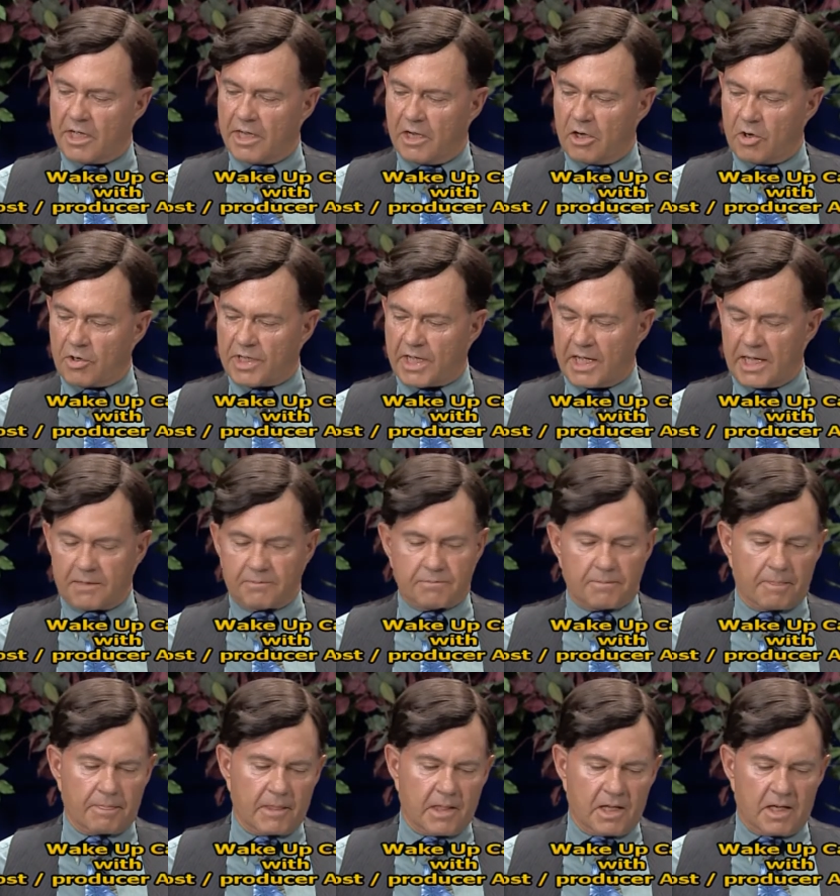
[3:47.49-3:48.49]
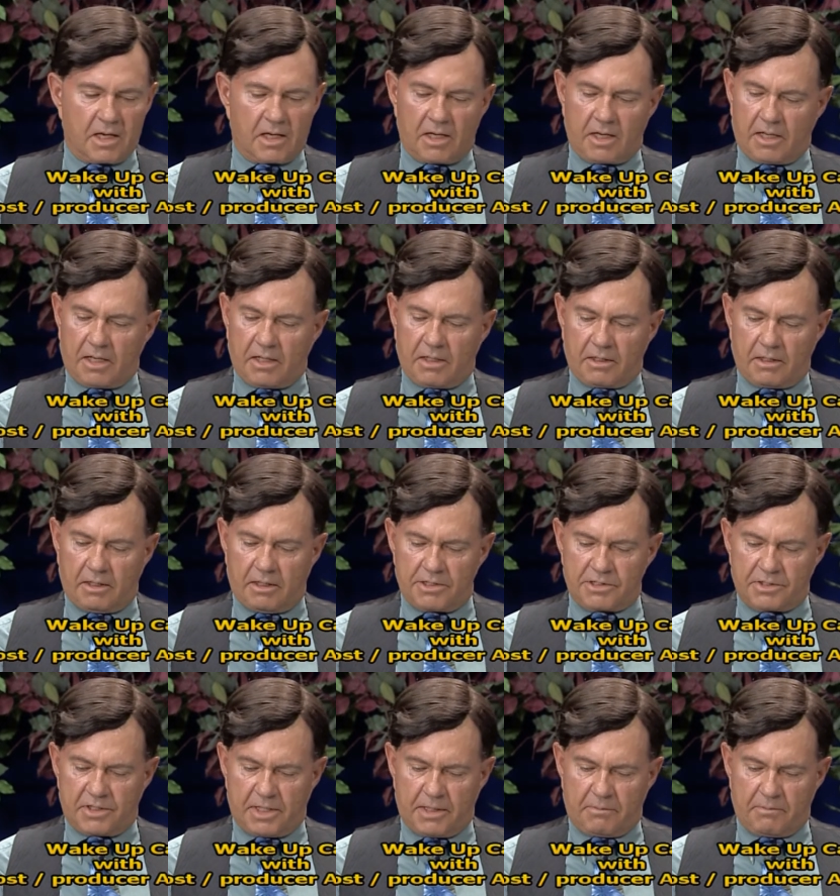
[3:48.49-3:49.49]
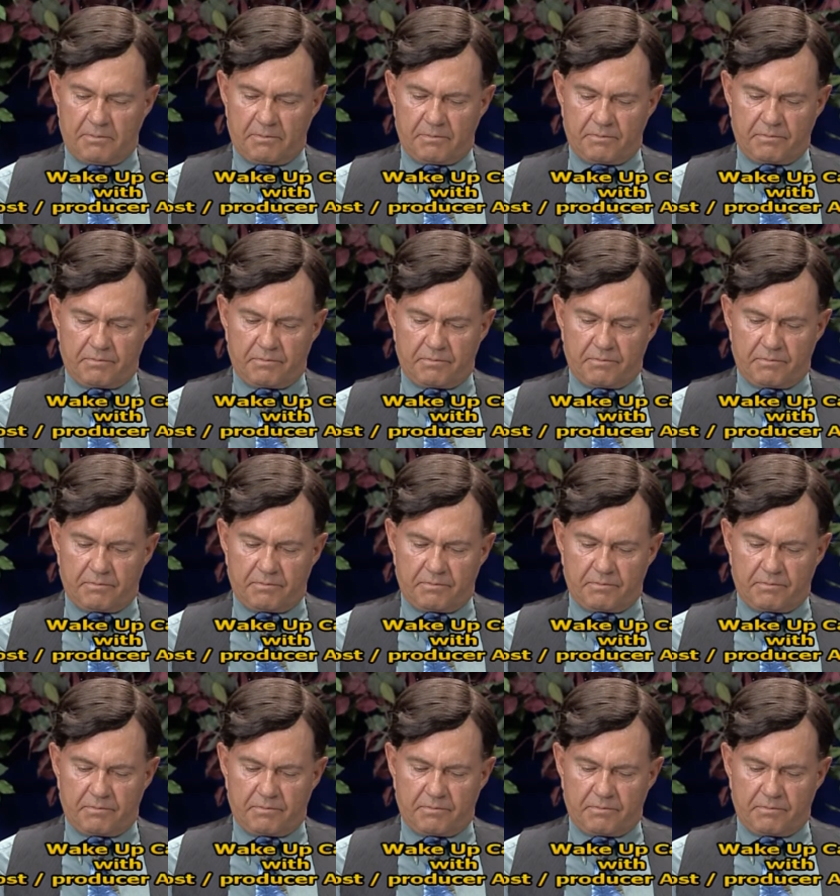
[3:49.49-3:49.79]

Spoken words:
Okay, listen up.